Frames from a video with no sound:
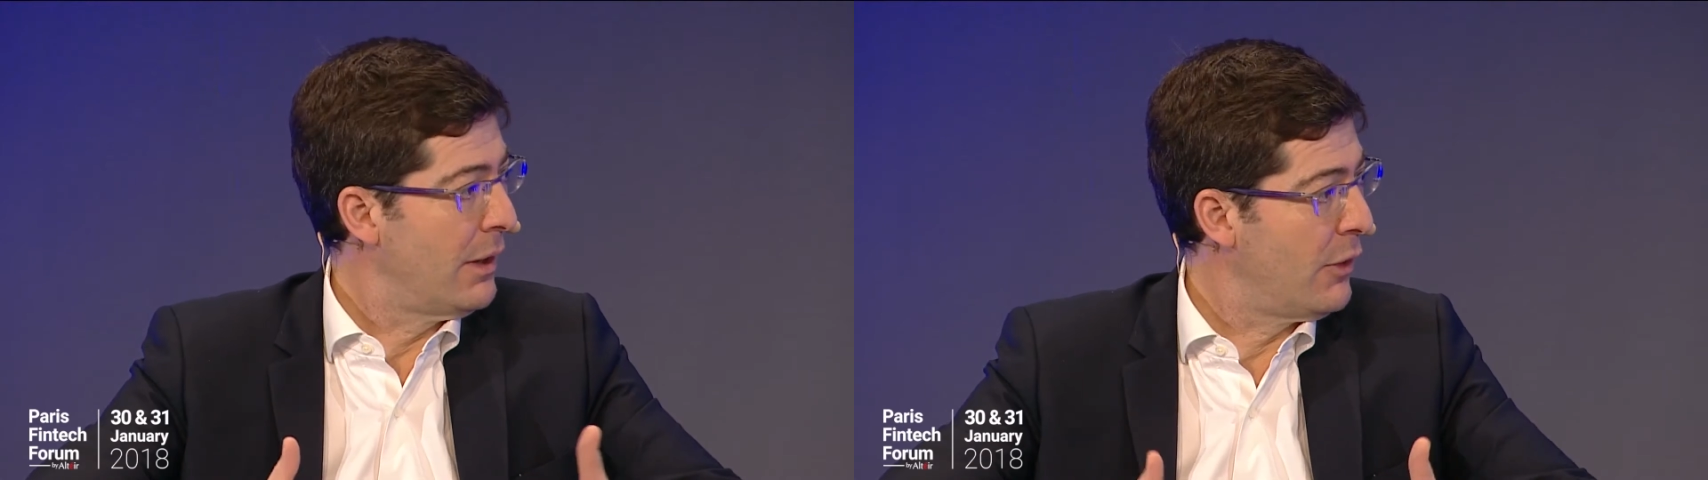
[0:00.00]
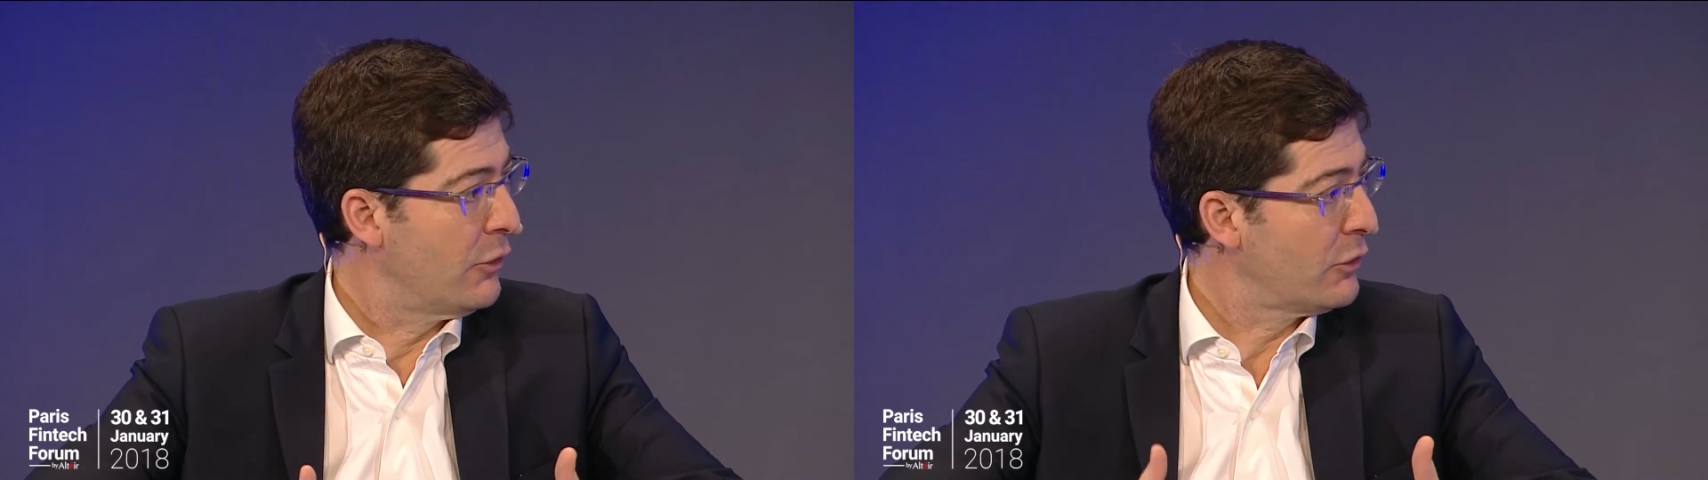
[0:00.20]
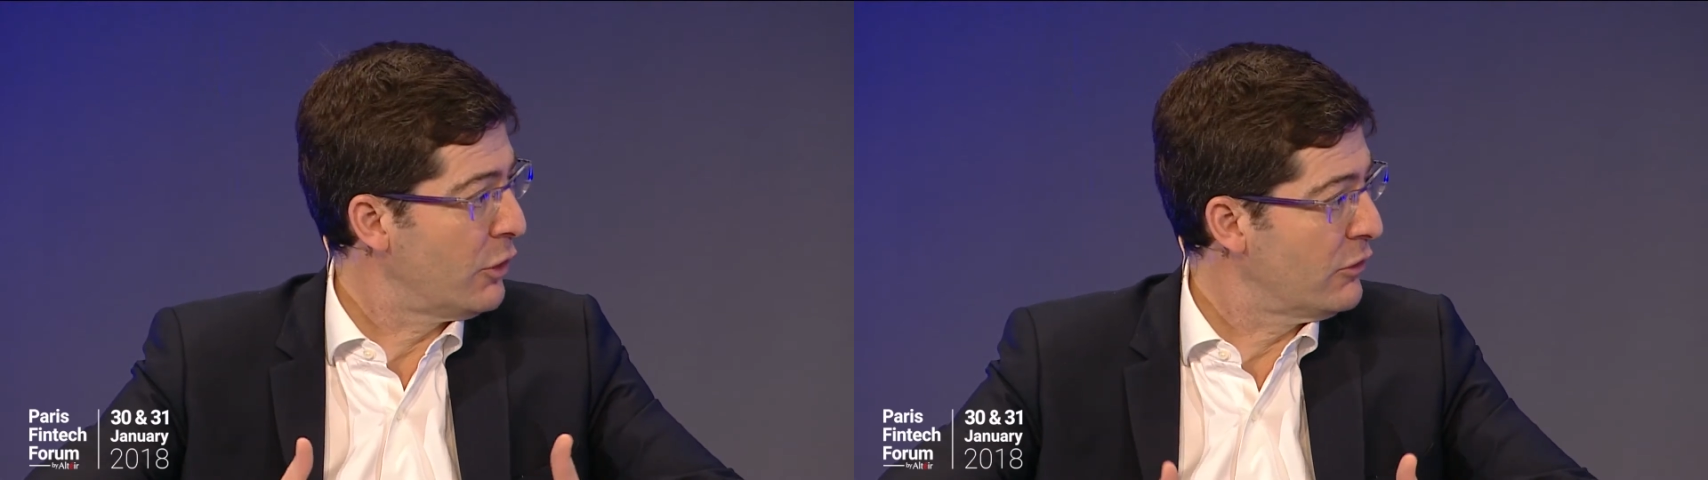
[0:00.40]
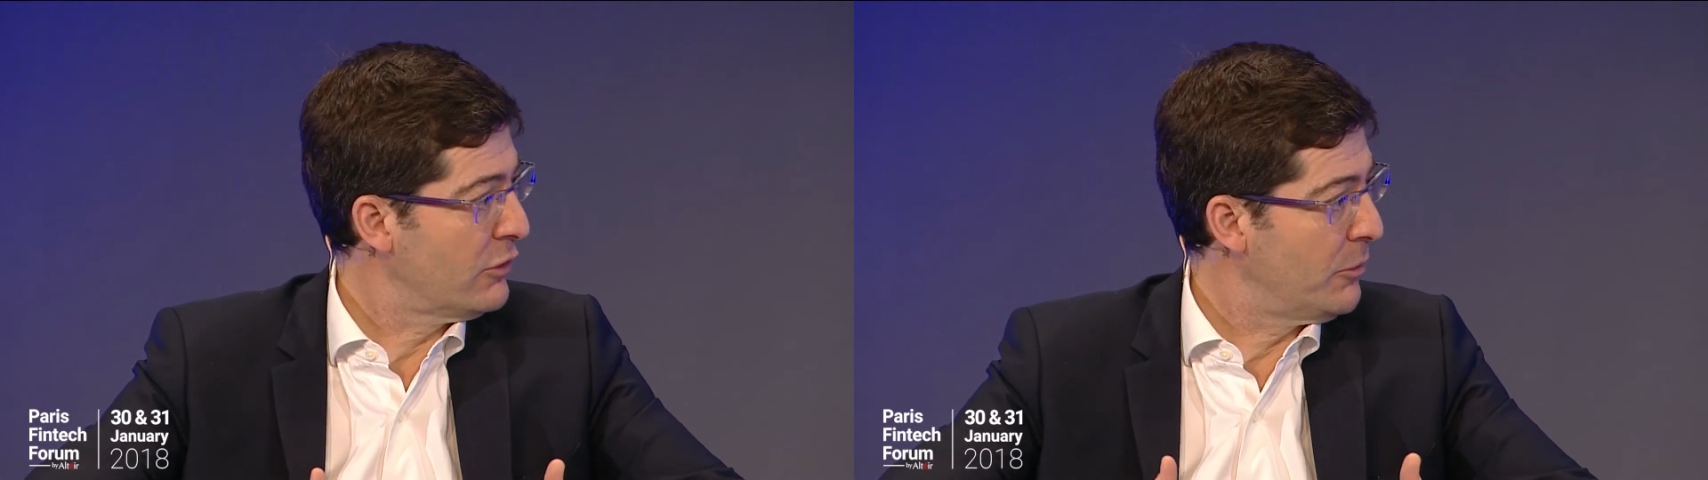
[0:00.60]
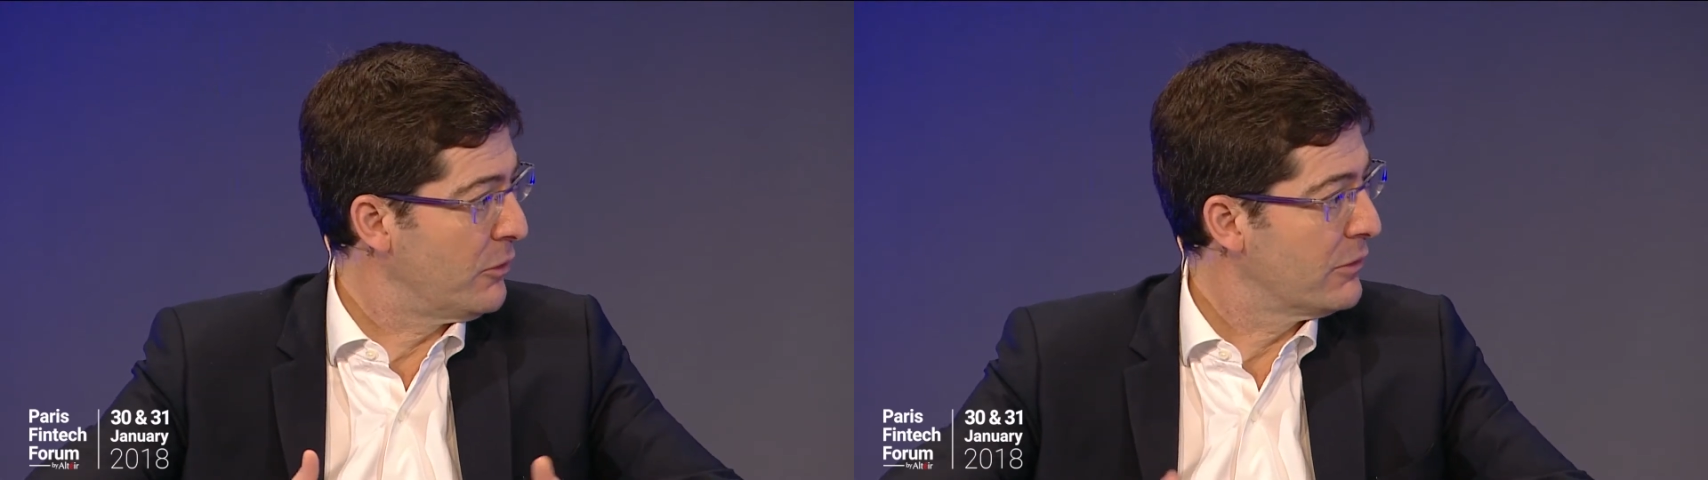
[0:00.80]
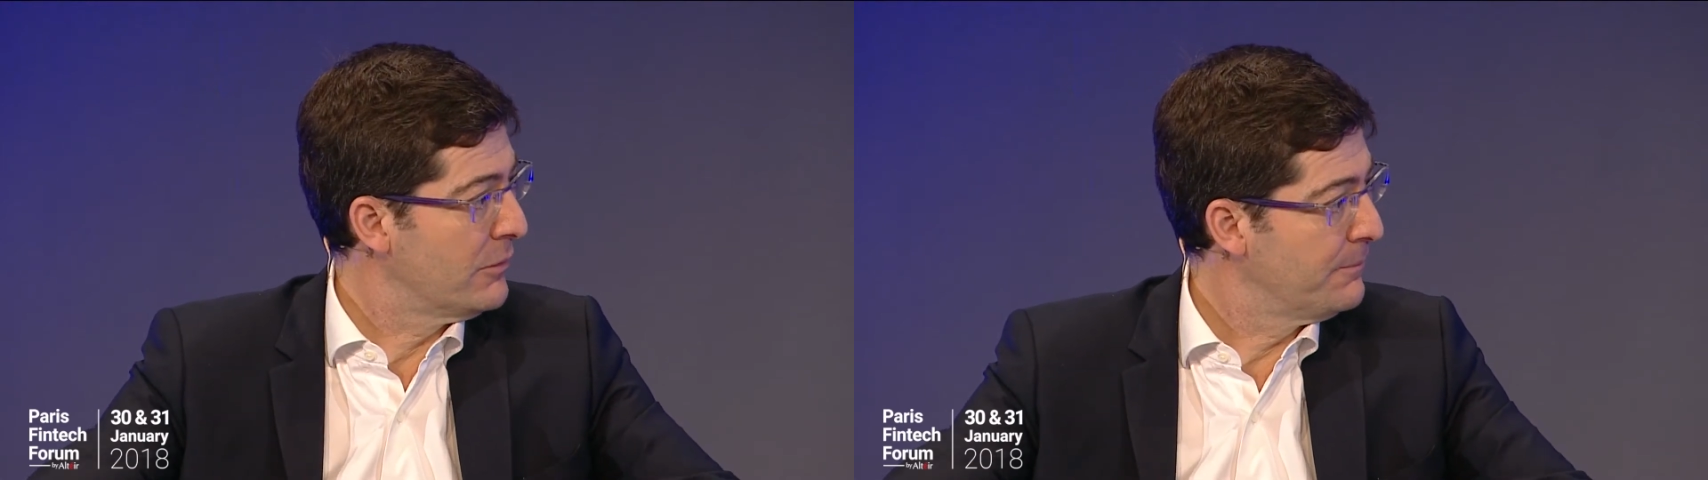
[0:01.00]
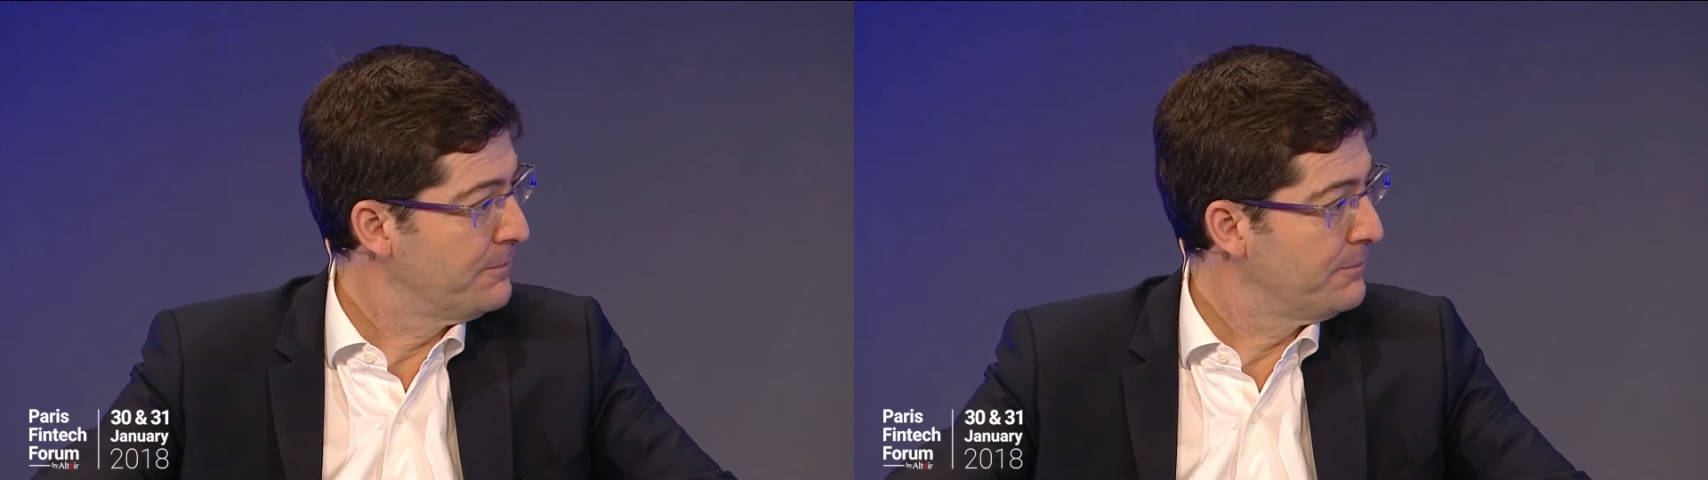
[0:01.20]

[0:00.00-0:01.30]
our customers.